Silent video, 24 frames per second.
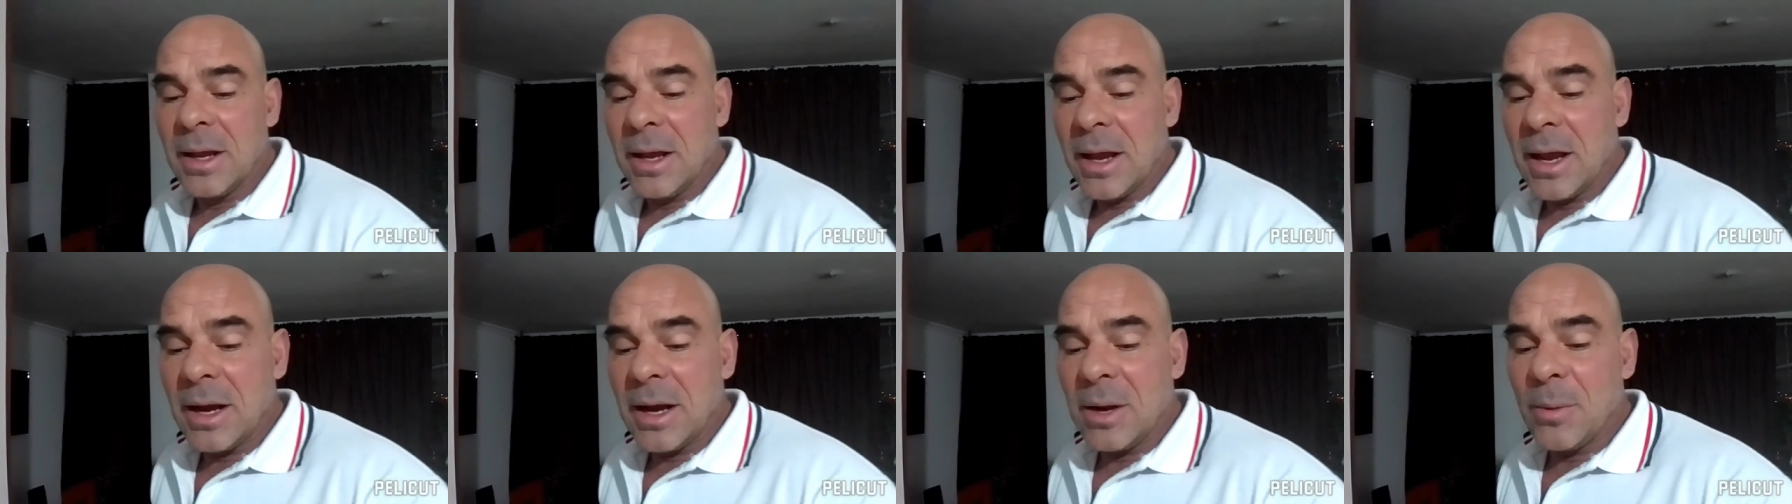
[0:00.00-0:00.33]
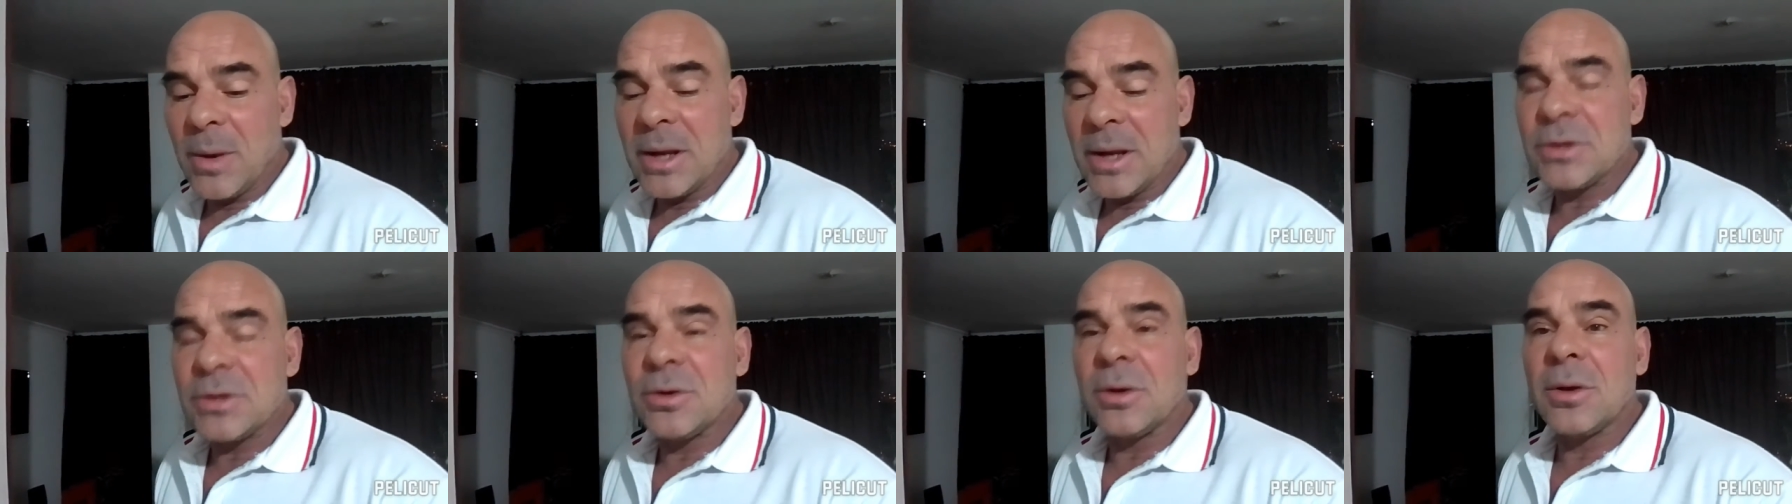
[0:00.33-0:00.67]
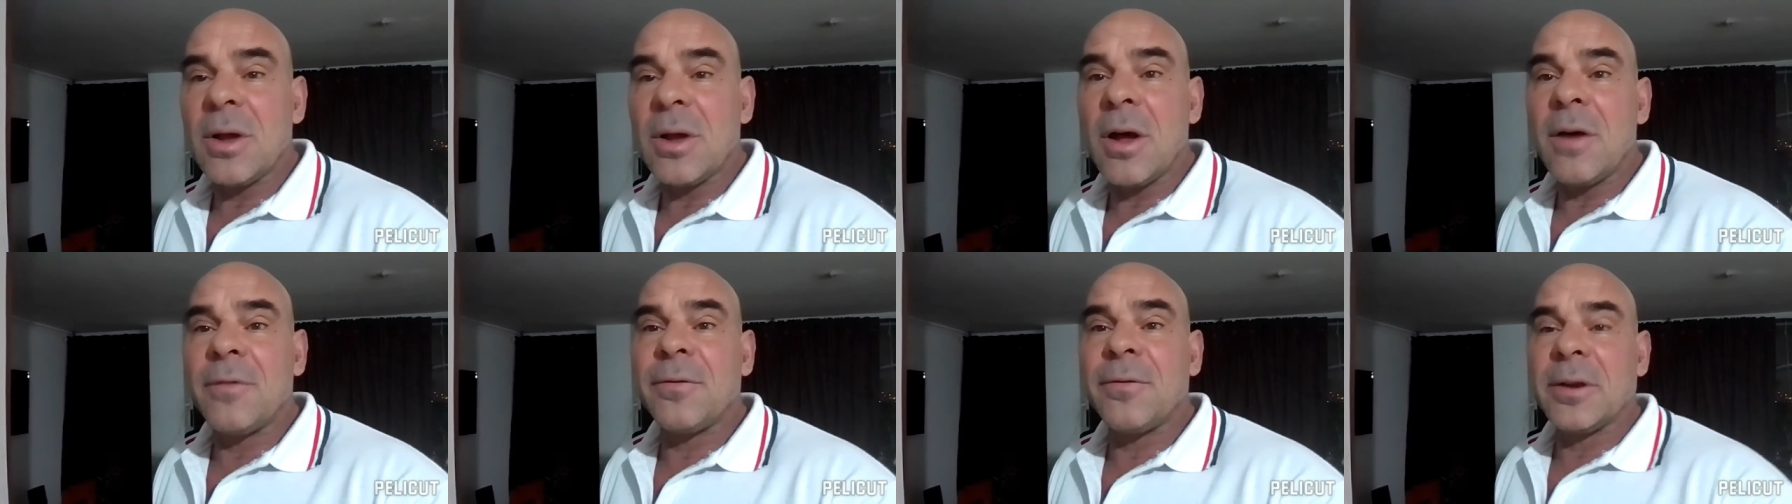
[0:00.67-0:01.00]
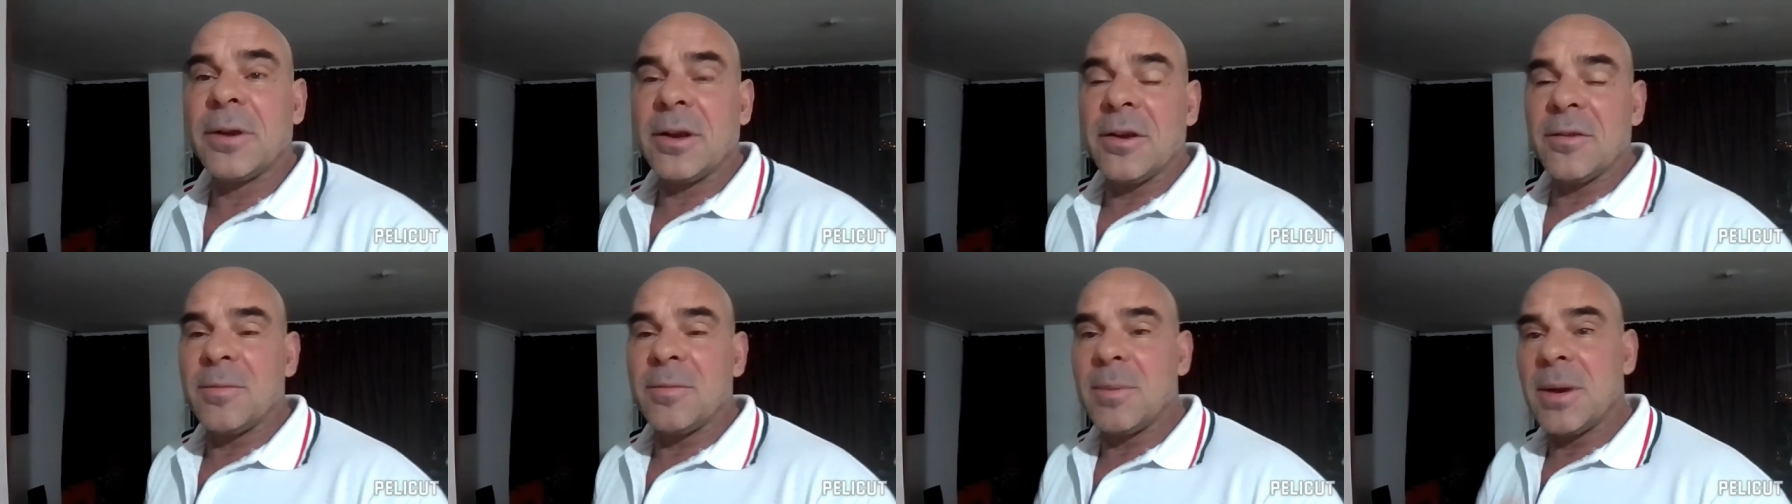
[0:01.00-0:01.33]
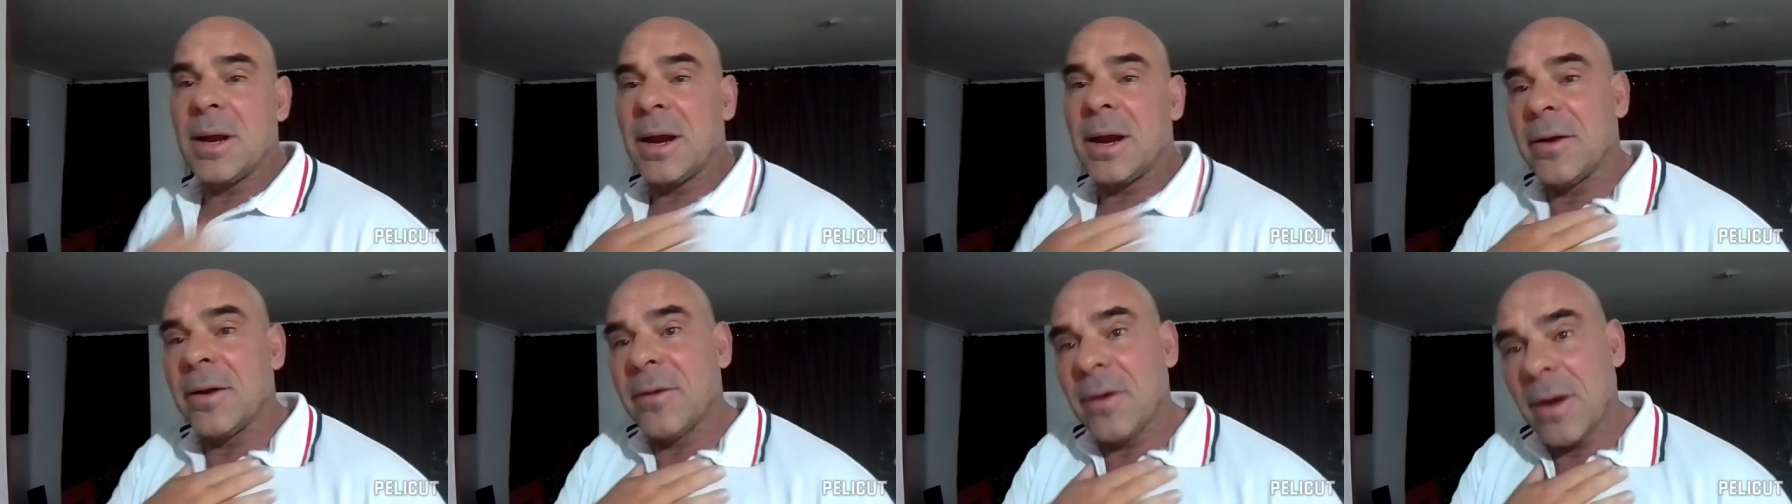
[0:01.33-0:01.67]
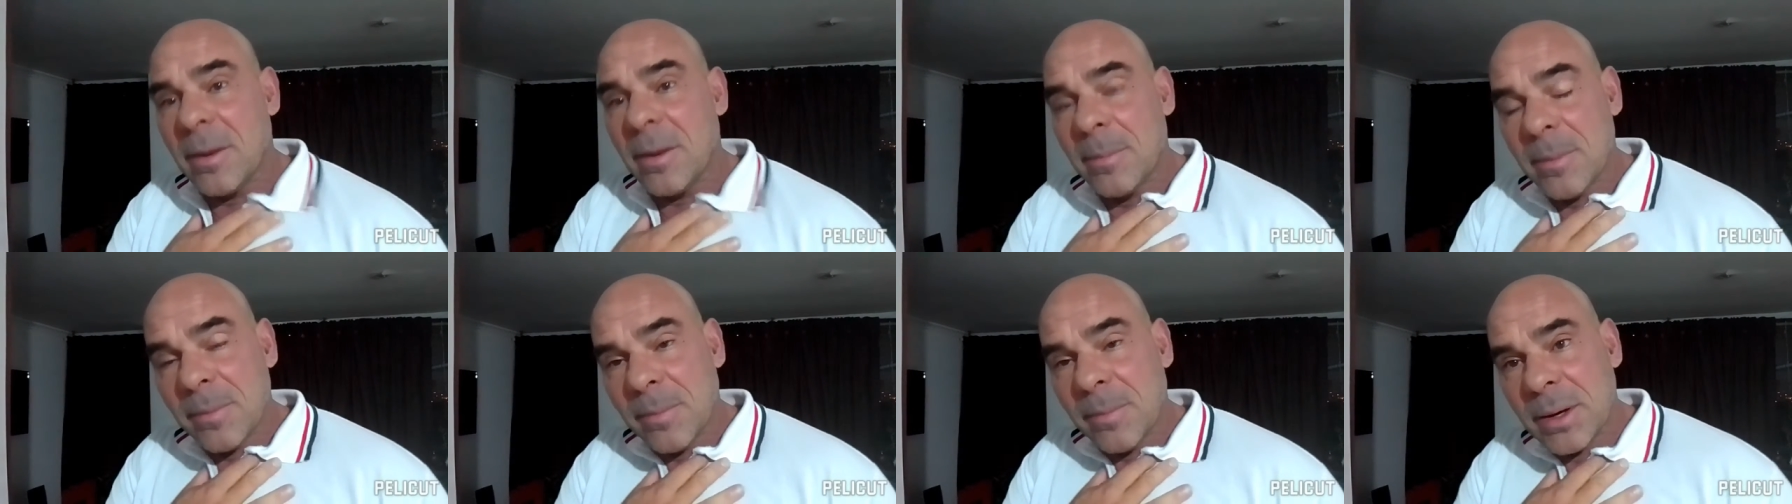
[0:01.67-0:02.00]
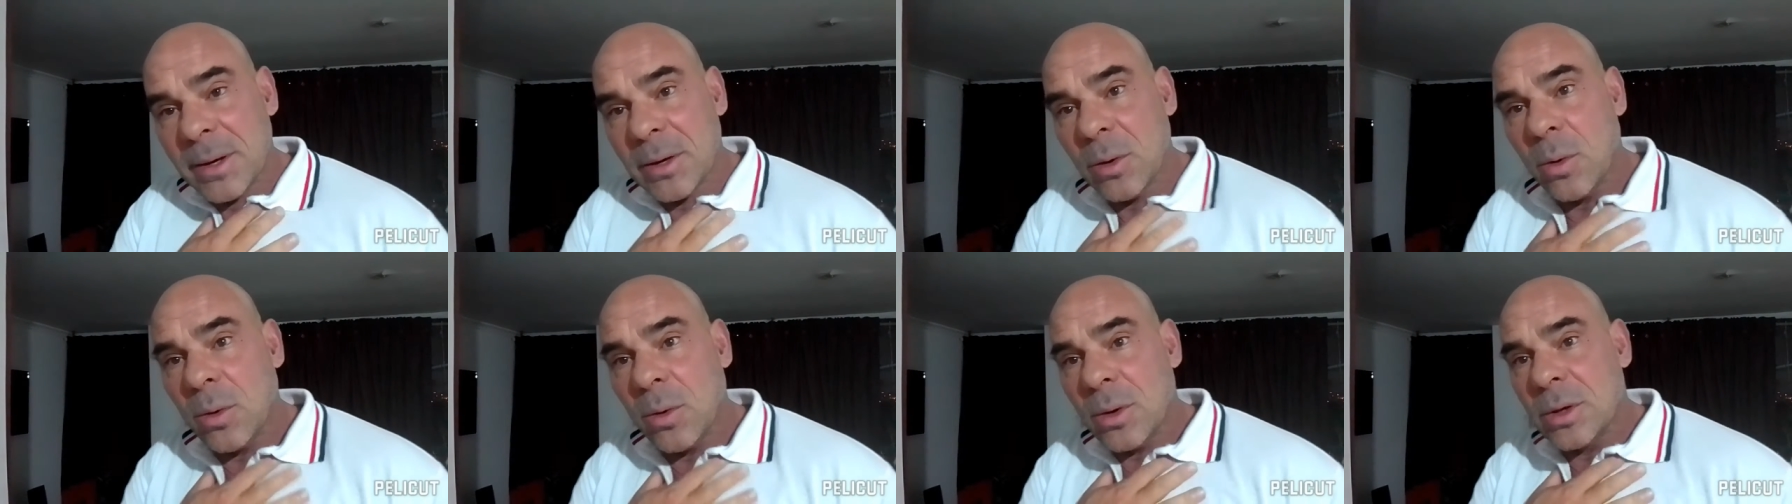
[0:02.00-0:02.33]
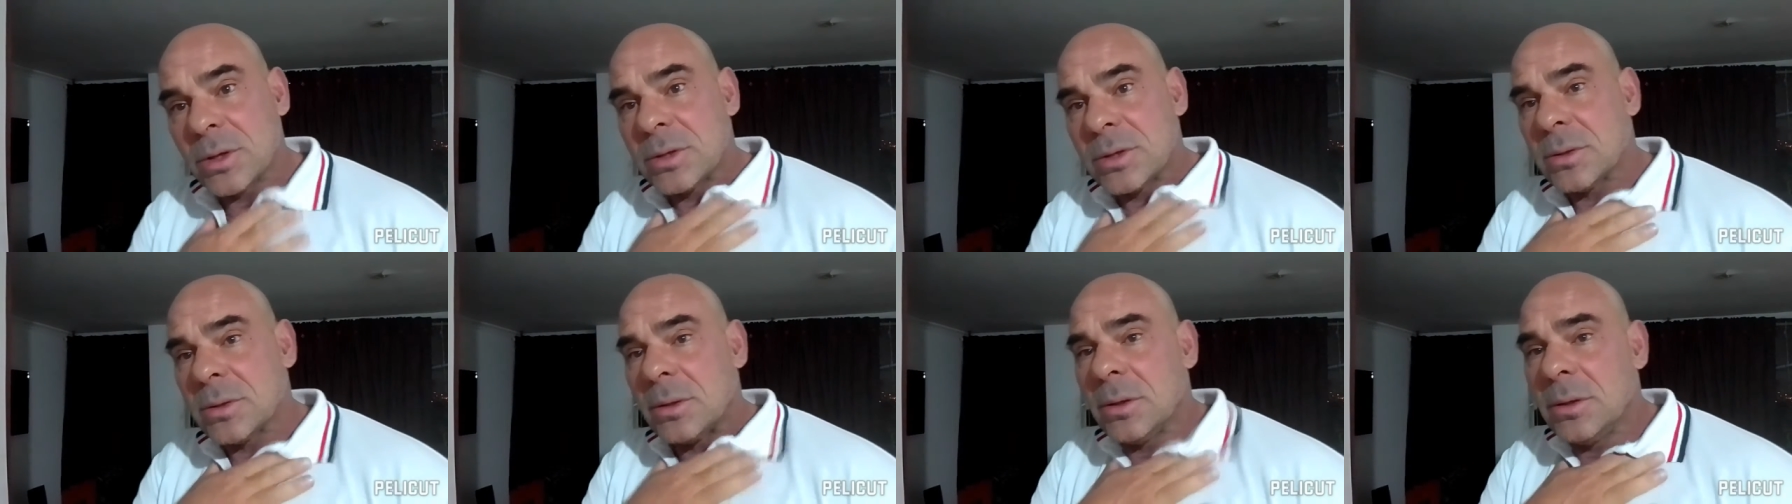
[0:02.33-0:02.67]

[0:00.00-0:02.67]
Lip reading: Anyways, you'll all forgive me. I'm a bit hoarse.